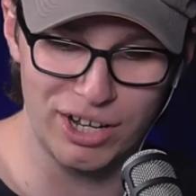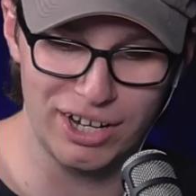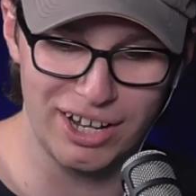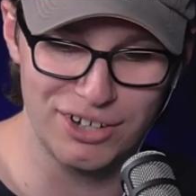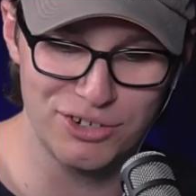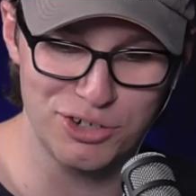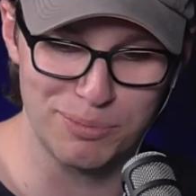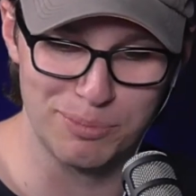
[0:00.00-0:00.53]

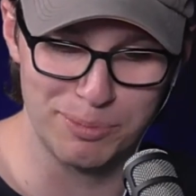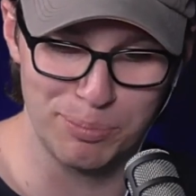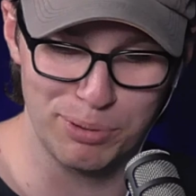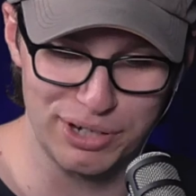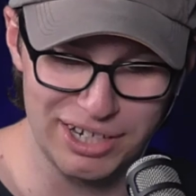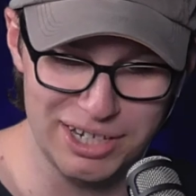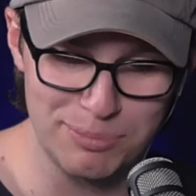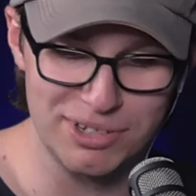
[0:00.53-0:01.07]
conundrum and
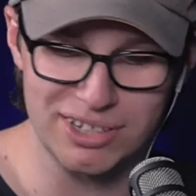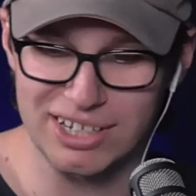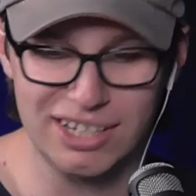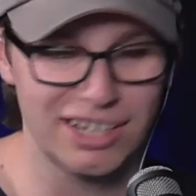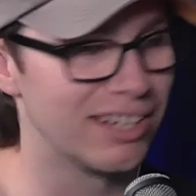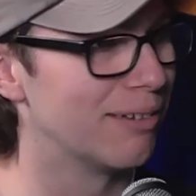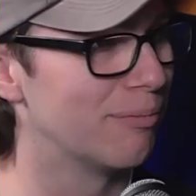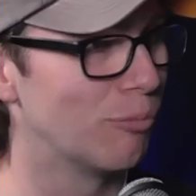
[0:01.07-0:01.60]
predicament
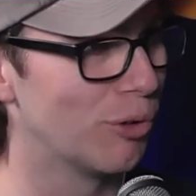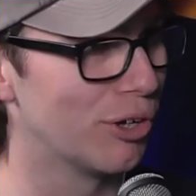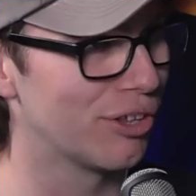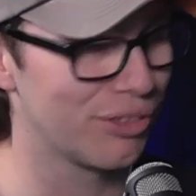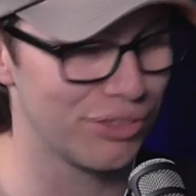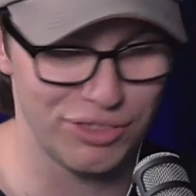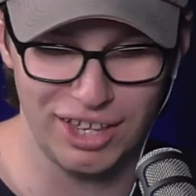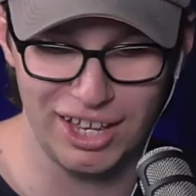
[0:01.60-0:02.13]
here
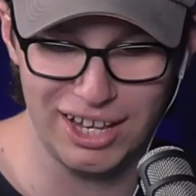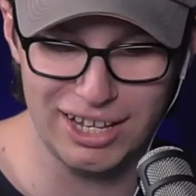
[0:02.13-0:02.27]
with